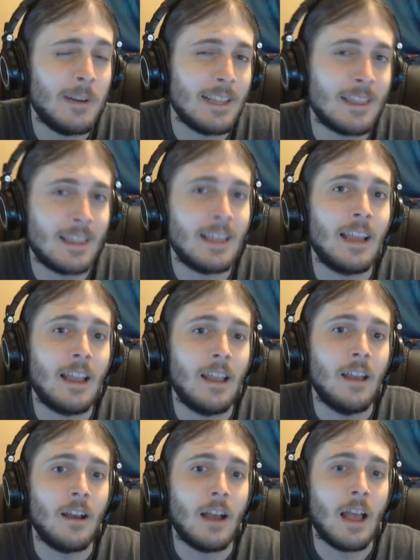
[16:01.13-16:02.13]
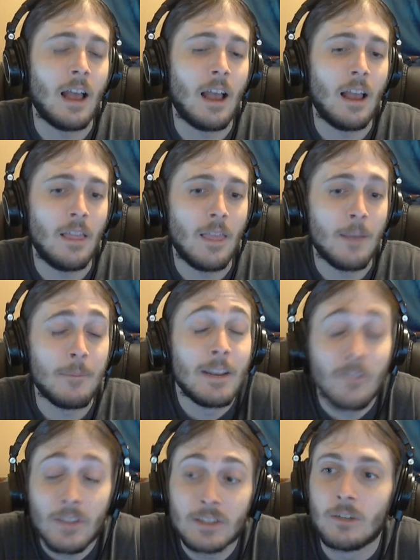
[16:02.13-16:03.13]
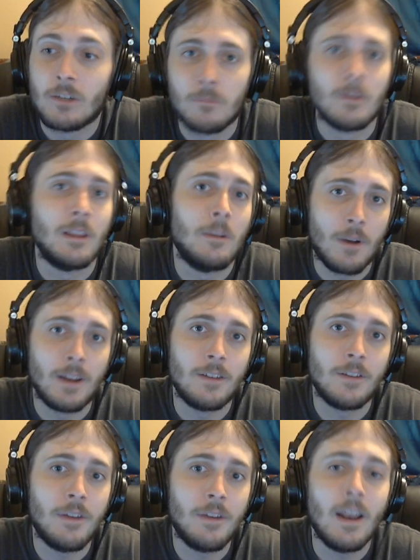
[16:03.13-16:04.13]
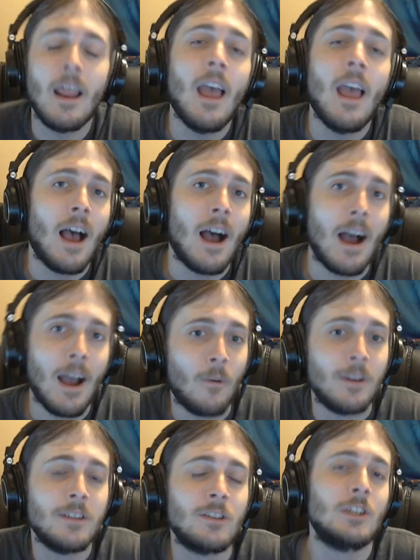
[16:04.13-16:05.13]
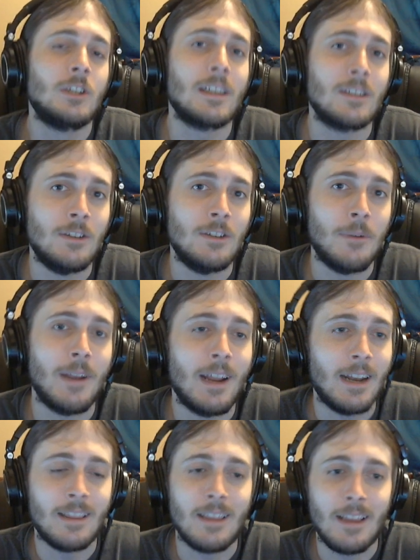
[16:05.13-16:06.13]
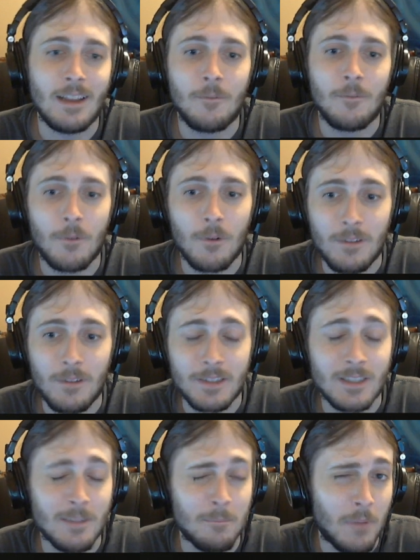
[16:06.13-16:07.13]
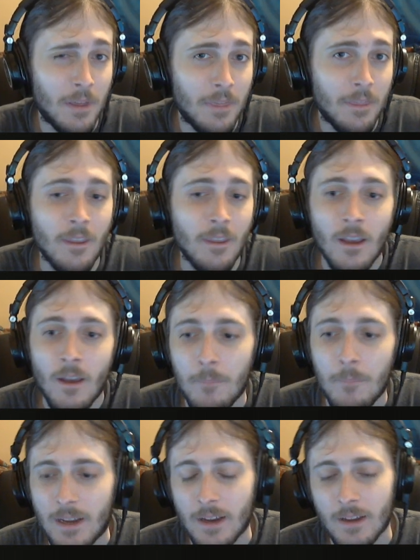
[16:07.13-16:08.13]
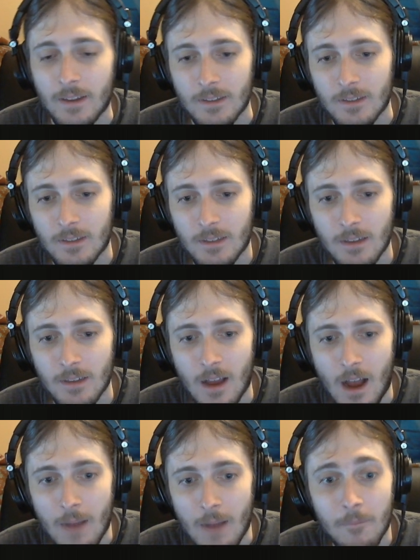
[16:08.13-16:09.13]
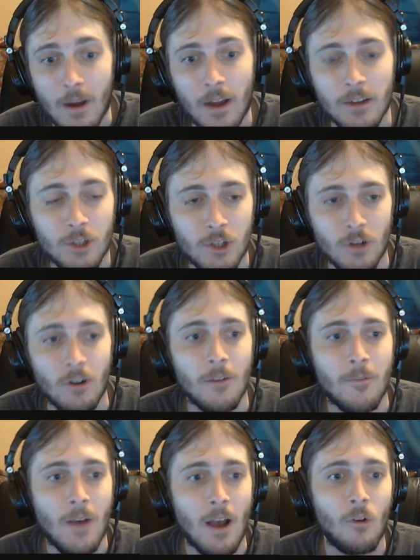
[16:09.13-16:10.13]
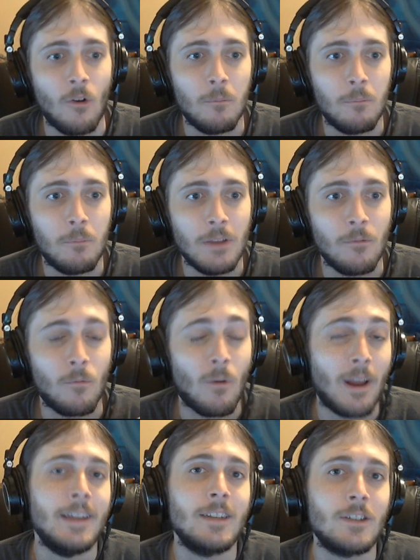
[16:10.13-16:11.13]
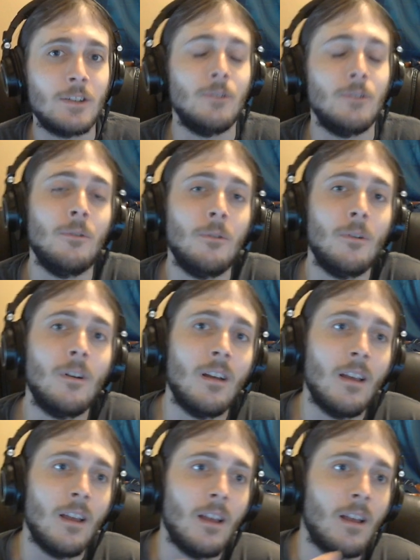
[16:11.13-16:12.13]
do anything, unless you really want to do it, I wouldn't suggest doing anything for at least a month, because I'm not sure if I would be ready to